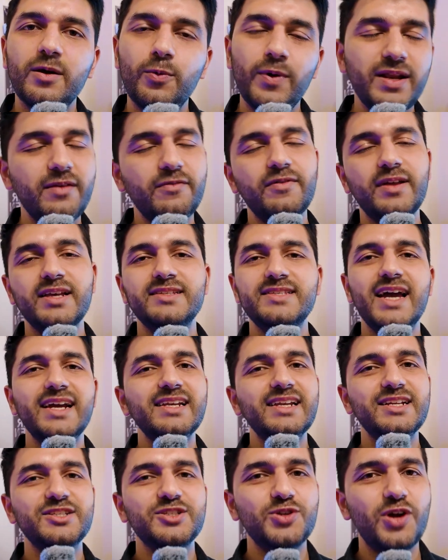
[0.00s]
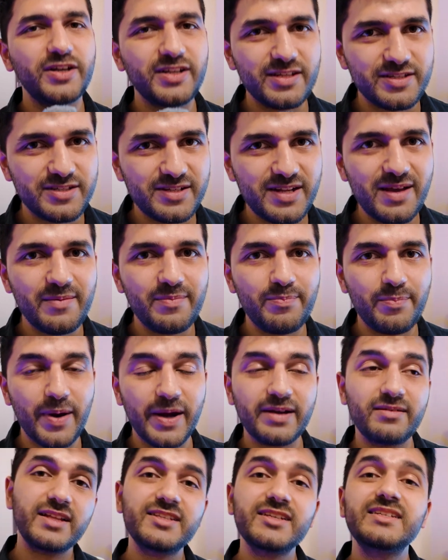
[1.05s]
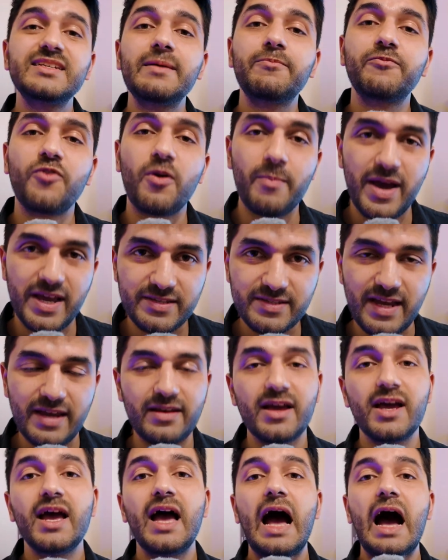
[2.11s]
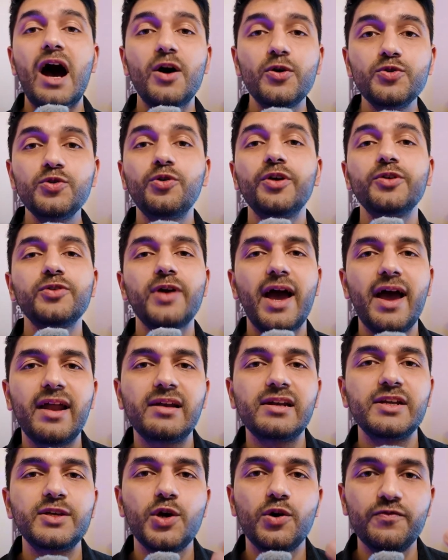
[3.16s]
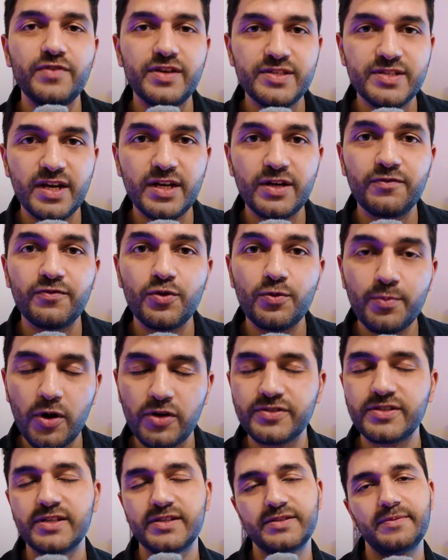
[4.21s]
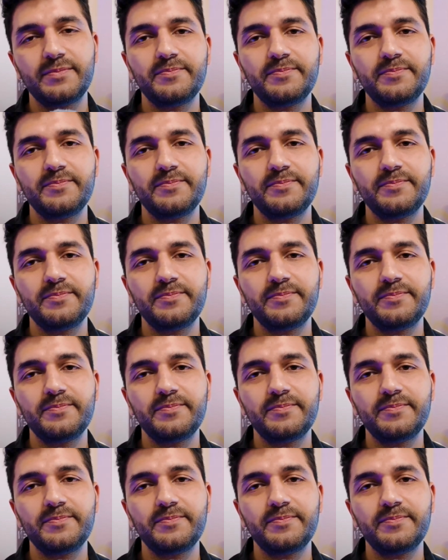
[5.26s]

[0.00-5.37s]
Well, exactly, it's not a step, but it's a tip from my side. How you're going to handle your visa interview process.